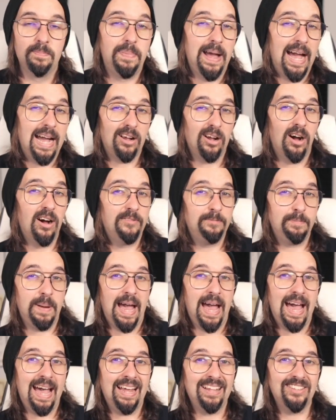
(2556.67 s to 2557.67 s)
Back off
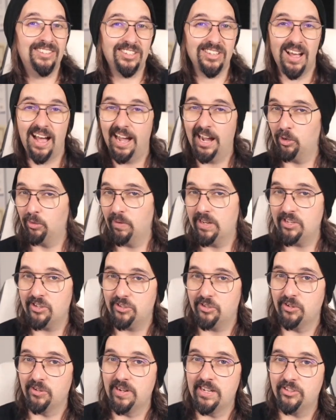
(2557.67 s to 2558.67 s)
pads, higher
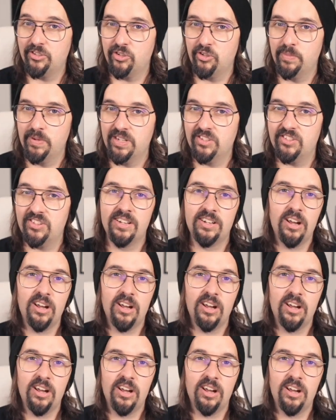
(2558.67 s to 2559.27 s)
register instruments,